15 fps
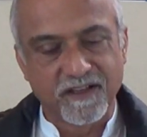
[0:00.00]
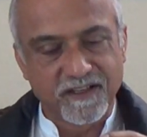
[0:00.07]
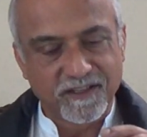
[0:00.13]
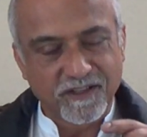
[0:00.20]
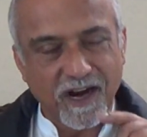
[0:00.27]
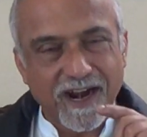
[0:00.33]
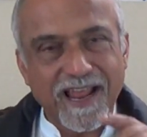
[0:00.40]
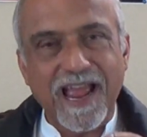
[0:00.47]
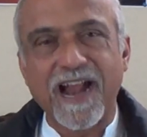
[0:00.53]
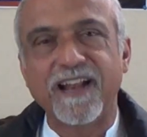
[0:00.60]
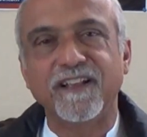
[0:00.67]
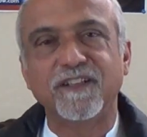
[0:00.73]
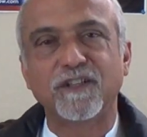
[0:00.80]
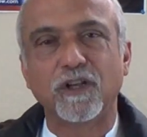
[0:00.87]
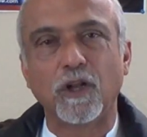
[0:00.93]
Start
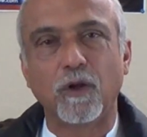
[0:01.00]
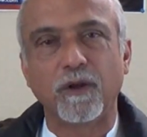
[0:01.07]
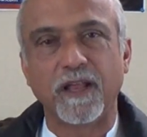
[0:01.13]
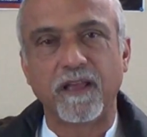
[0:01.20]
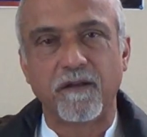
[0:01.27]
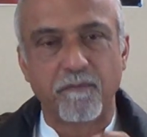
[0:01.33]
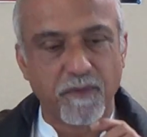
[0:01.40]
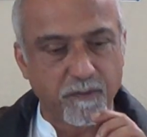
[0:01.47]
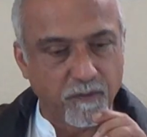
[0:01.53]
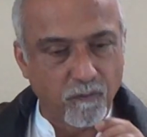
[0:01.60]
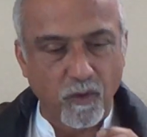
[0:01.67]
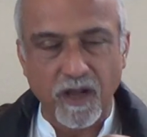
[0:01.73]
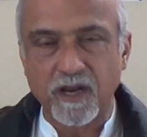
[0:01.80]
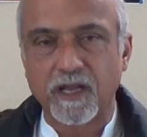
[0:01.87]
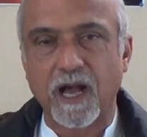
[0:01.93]
adding slowly, maybe
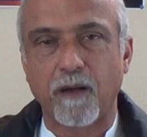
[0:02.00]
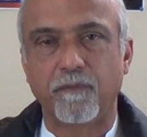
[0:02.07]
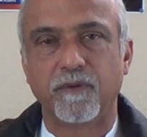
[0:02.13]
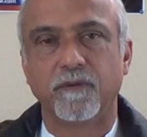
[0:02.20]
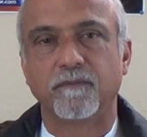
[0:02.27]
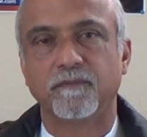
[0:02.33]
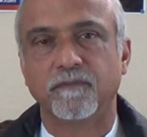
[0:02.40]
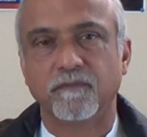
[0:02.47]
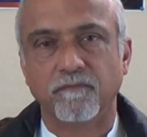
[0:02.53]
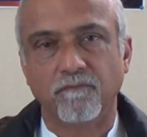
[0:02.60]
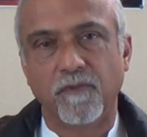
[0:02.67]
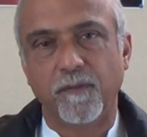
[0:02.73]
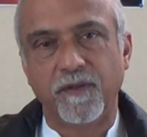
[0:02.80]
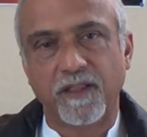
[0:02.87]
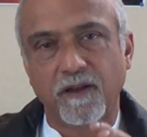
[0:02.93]
1 cup,
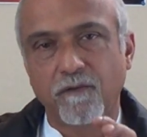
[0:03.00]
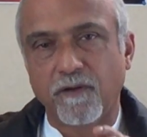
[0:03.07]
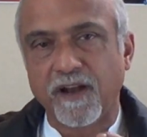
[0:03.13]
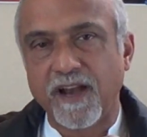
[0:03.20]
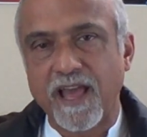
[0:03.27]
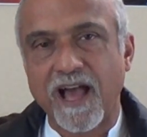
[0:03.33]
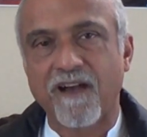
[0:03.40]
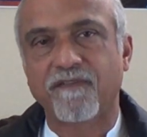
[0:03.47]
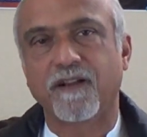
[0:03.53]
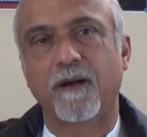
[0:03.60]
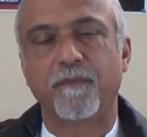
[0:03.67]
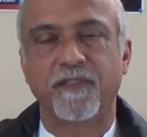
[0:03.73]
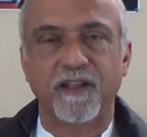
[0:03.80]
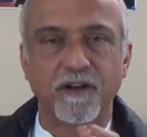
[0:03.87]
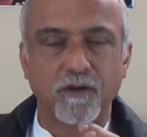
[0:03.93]
maybe then 1.5
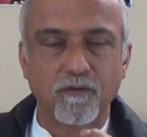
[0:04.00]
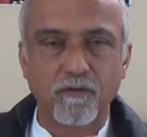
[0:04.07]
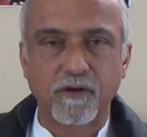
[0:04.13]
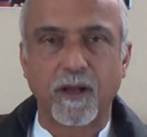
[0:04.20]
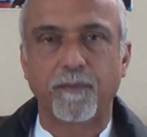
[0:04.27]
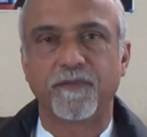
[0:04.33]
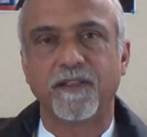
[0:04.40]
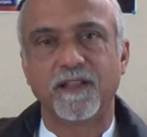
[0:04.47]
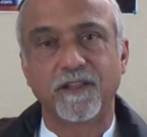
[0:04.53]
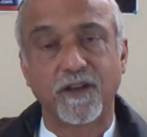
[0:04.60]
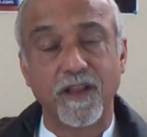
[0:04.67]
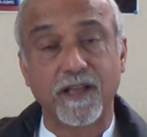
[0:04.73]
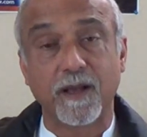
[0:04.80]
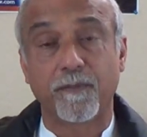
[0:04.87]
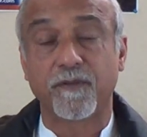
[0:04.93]
cups, then 2 cups, then
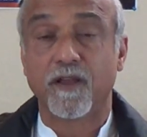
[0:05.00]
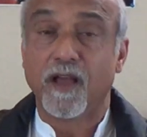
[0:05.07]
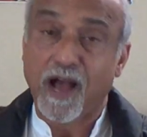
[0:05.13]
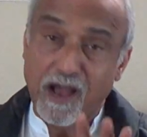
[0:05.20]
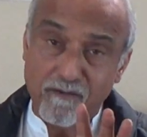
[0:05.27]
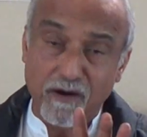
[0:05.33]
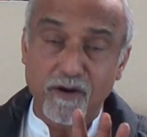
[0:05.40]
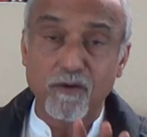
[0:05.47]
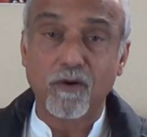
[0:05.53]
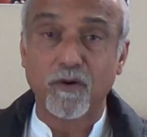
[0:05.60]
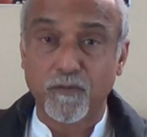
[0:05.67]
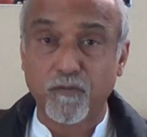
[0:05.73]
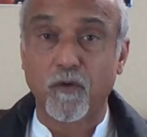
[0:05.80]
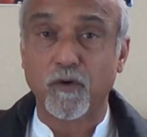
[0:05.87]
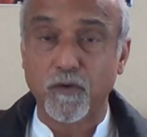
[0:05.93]
3 cups. I want to go
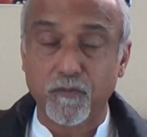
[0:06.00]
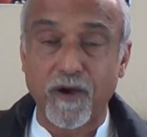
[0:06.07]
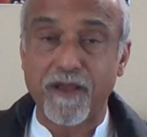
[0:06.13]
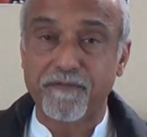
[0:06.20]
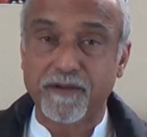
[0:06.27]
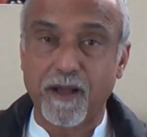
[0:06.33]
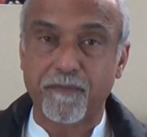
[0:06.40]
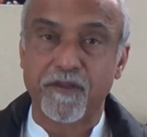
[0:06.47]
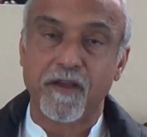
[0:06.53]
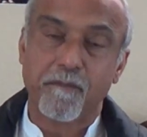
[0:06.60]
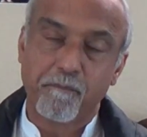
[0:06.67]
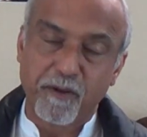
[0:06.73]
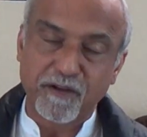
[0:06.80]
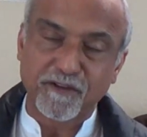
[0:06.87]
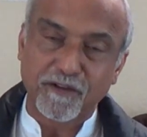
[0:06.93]
to 4 to 5 cups,
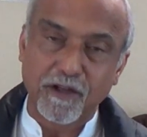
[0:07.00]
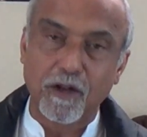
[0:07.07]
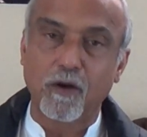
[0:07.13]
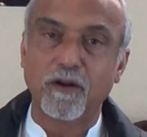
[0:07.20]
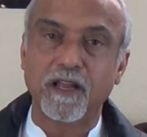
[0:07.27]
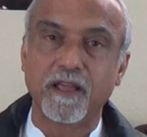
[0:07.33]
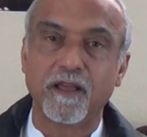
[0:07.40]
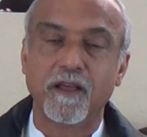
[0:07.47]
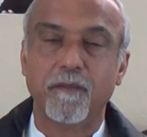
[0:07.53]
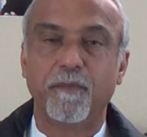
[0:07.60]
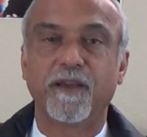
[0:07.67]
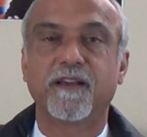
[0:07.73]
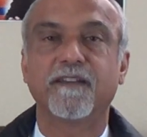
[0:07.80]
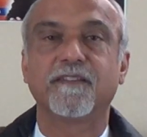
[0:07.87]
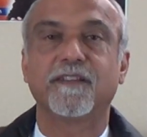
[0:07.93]
but slowly,
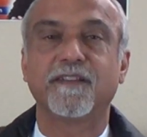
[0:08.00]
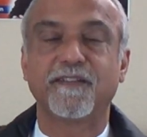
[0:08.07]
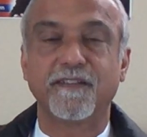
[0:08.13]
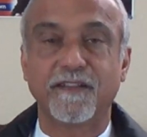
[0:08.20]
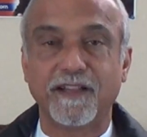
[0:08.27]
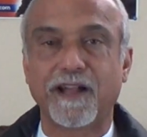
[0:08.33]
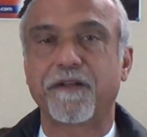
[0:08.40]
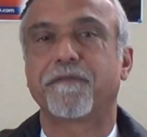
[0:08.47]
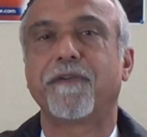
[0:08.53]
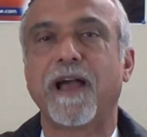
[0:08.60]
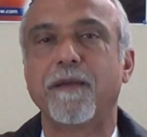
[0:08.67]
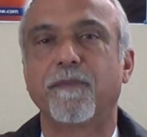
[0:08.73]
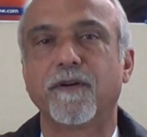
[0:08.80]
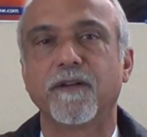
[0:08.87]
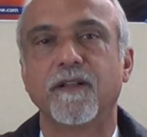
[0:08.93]
because this is a lot of
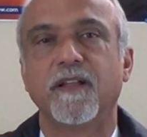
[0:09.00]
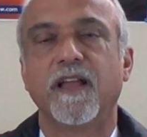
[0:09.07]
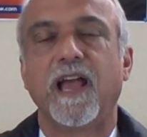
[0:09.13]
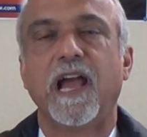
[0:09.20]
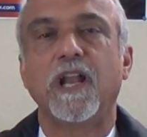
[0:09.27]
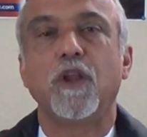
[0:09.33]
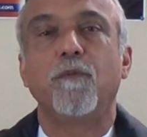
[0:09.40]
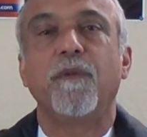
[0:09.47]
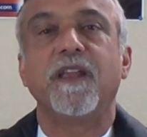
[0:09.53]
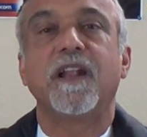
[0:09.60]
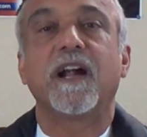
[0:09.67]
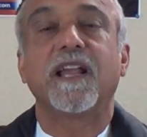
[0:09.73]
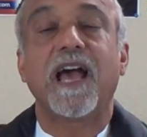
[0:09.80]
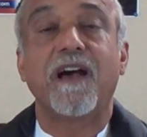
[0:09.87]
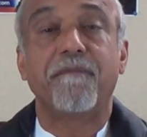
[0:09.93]
fiber, and you may
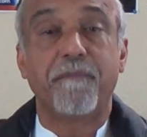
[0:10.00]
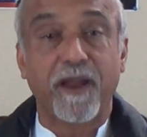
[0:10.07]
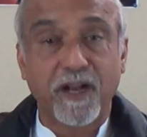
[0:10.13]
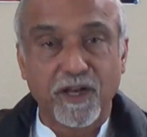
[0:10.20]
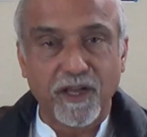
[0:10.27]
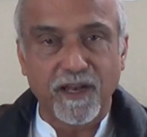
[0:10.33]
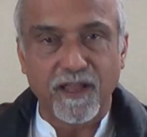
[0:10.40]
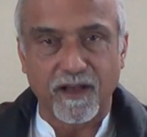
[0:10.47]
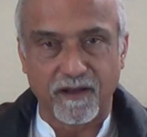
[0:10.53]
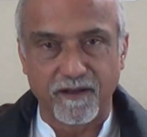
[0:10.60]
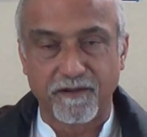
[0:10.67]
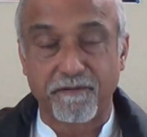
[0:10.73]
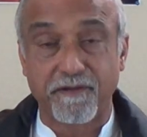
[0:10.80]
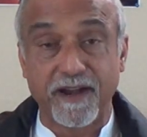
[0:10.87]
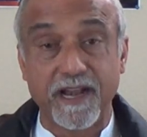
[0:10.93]
not have bacteria
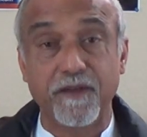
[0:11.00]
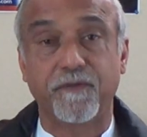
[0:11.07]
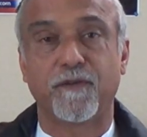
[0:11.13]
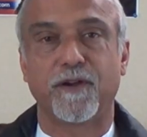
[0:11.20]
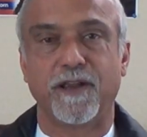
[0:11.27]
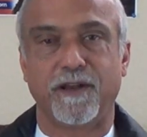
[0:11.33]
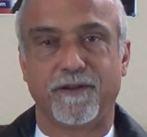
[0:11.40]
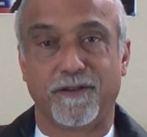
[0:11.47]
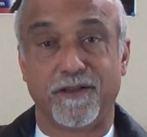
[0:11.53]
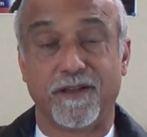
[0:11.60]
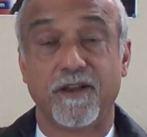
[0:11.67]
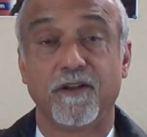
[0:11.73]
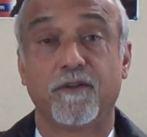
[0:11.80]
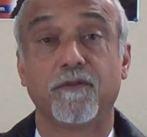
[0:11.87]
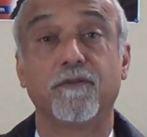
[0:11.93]
ready for it
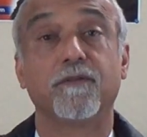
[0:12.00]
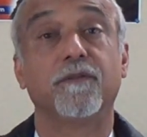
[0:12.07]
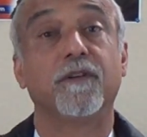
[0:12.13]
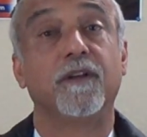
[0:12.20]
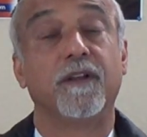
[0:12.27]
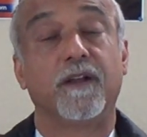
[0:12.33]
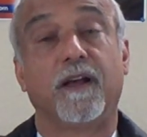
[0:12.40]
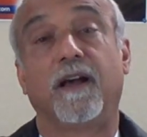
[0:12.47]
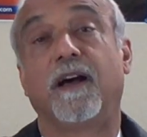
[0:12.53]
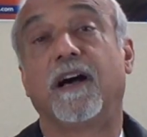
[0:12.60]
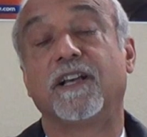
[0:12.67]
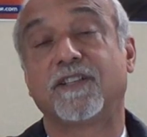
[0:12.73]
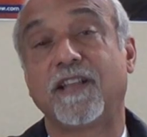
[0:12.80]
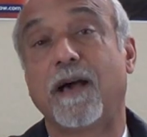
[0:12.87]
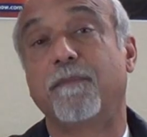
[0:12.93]
to
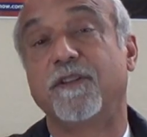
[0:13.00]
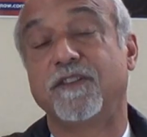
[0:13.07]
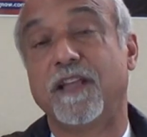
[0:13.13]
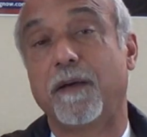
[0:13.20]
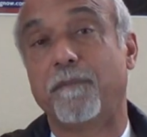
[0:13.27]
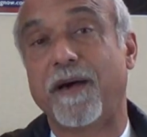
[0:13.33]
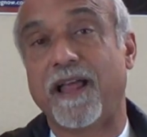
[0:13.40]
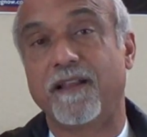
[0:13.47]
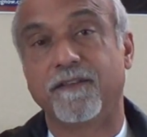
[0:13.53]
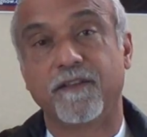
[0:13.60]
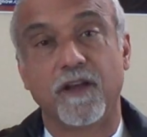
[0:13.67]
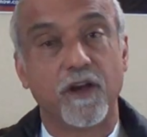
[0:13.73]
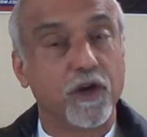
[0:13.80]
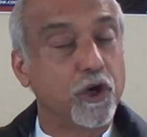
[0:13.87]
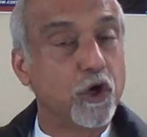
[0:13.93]
establish that balance.
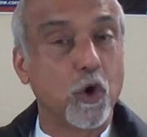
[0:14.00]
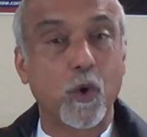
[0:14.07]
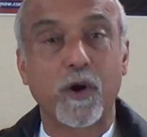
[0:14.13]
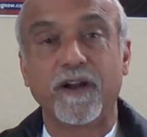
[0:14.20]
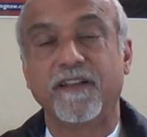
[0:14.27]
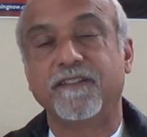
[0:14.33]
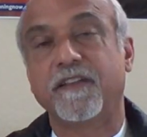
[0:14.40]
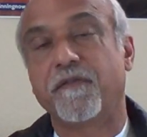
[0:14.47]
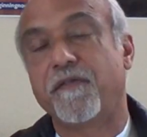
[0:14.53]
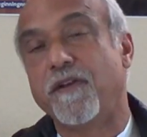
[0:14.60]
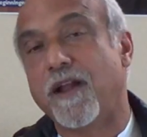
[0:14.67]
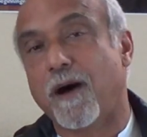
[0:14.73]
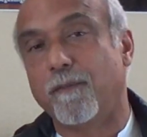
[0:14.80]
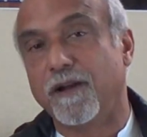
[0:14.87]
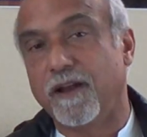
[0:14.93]
Yogurt is a
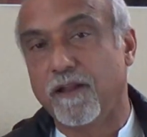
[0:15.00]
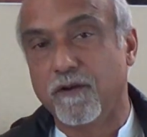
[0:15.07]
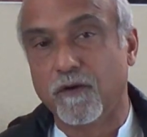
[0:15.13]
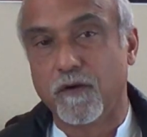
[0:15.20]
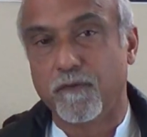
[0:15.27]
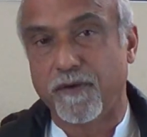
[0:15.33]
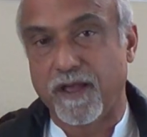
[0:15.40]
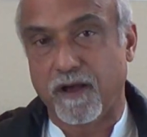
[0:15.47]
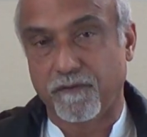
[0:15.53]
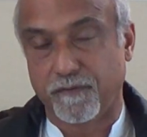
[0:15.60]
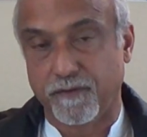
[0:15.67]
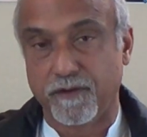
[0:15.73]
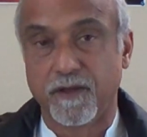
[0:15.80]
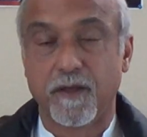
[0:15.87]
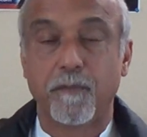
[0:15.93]
phenomenally good way of
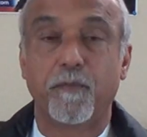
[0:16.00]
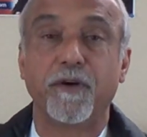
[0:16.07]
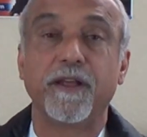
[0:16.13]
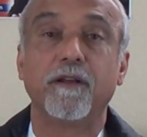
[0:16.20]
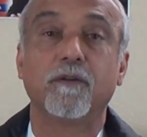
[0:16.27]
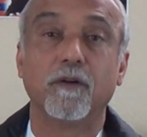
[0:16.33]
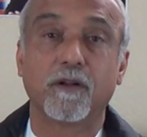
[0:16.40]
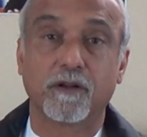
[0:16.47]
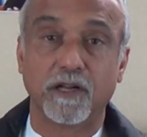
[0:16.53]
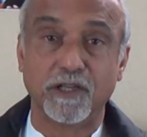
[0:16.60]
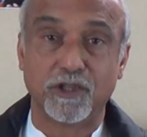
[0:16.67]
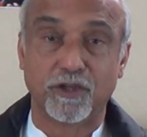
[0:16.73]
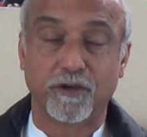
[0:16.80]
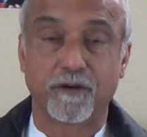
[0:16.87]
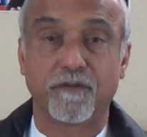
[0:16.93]
putting good
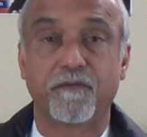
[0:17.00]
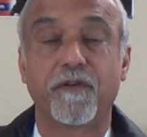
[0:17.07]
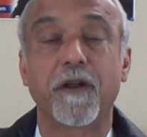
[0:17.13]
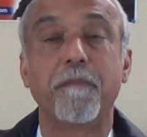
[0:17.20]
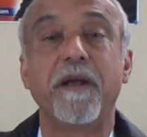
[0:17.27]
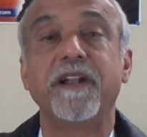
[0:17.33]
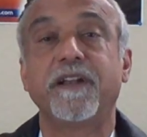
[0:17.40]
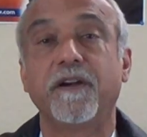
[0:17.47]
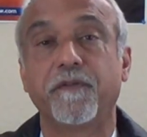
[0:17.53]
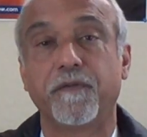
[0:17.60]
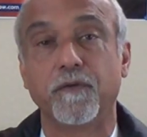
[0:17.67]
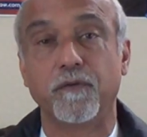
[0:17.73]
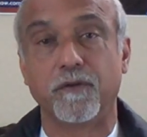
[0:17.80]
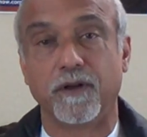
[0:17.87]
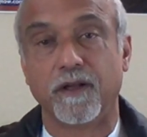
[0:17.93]
culture. Fermented
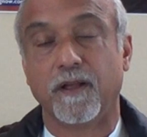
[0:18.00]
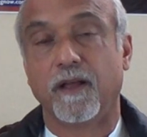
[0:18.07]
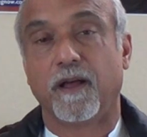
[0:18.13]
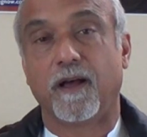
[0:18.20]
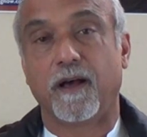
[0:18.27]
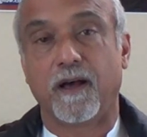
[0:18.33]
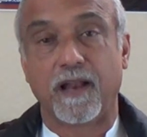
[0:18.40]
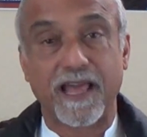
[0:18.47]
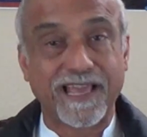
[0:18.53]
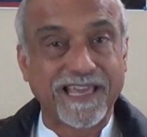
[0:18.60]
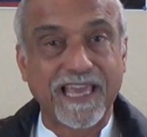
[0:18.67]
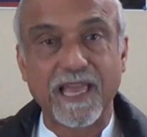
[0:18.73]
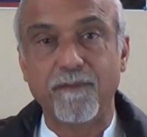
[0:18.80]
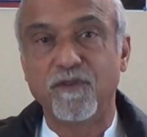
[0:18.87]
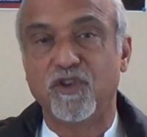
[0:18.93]
food
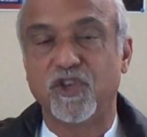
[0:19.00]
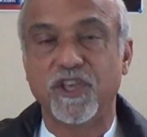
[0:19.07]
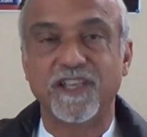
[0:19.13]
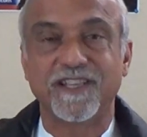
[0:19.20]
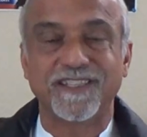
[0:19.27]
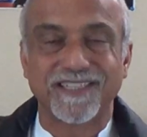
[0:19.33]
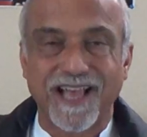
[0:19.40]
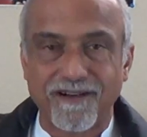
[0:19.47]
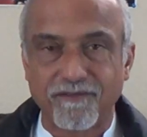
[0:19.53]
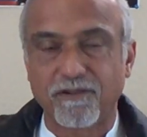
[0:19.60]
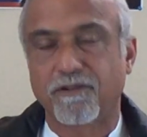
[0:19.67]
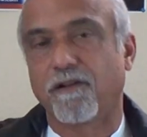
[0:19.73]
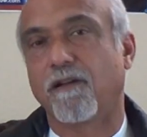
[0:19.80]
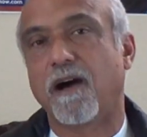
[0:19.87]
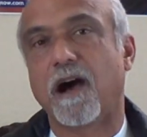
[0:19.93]
like kimchi,
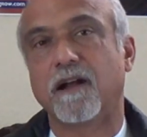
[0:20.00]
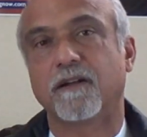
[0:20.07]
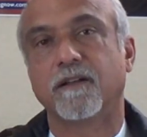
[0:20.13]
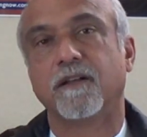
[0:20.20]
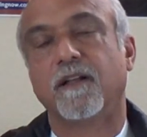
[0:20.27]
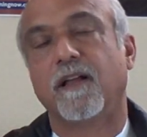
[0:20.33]
sauerkraut.